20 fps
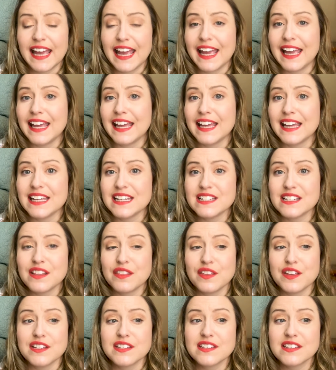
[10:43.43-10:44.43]
and
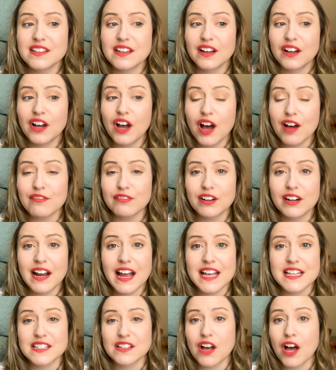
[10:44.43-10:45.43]
this cover
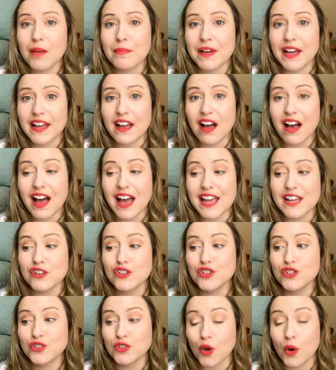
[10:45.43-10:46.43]
has caught my eye
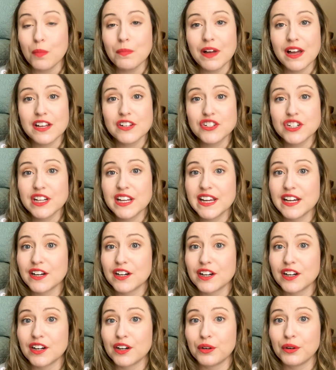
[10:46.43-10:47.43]
so much
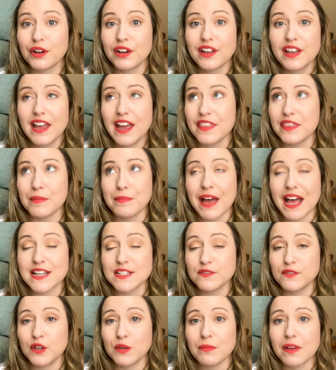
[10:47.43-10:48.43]
here in the
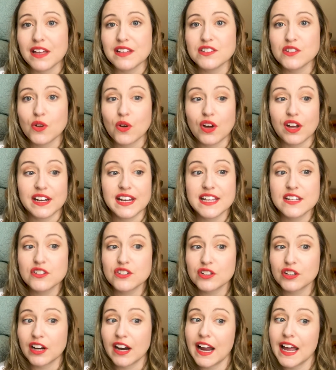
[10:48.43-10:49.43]
past few months on
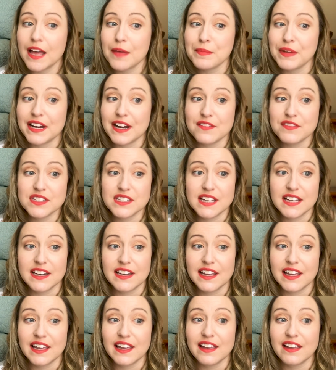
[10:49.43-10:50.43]
Instagram, and I've
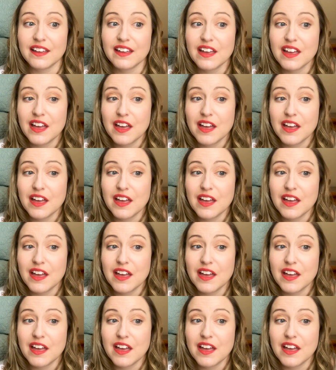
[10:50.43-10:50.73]
seen it